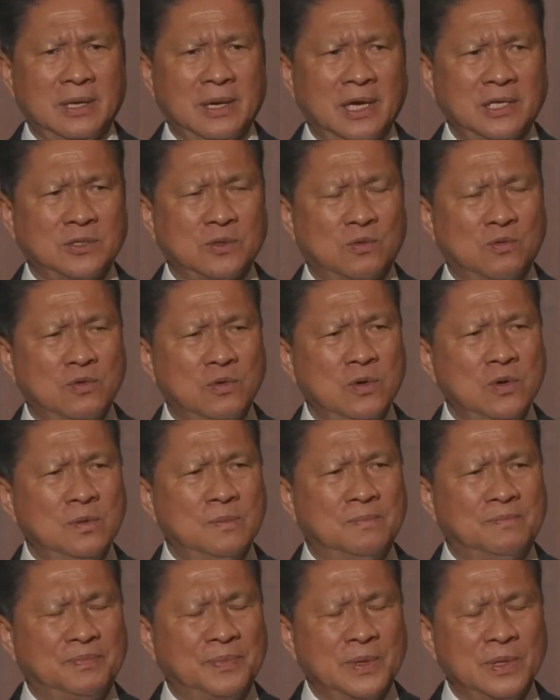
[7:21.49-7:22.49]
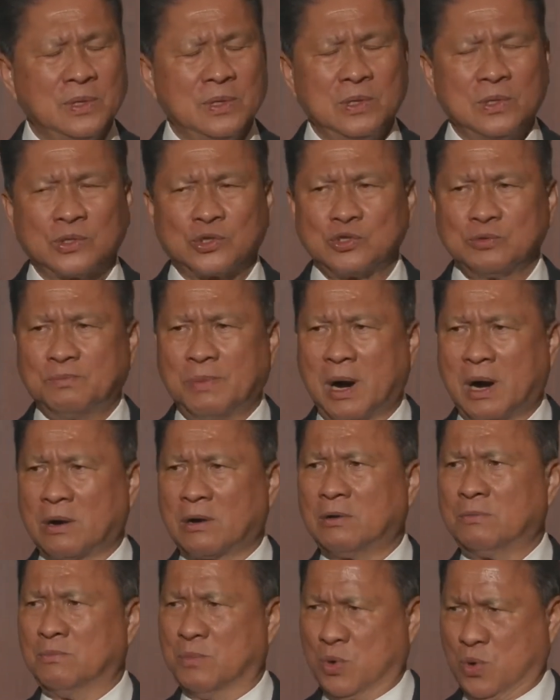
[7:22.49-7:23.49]
has the room to
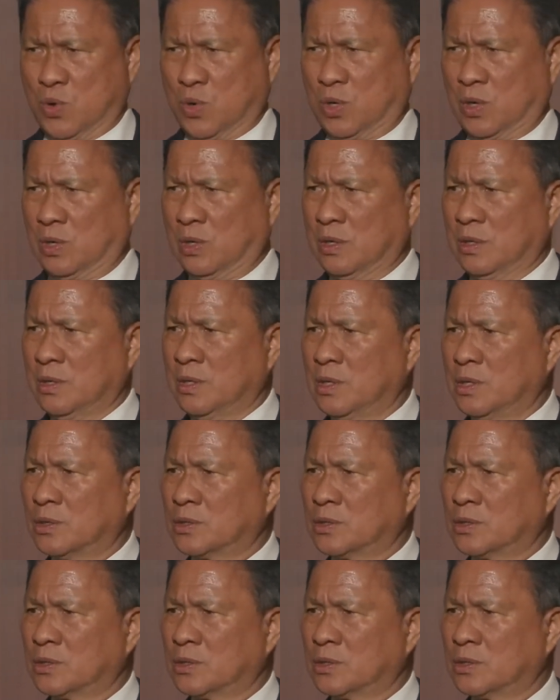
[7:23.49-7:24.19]
borrow more,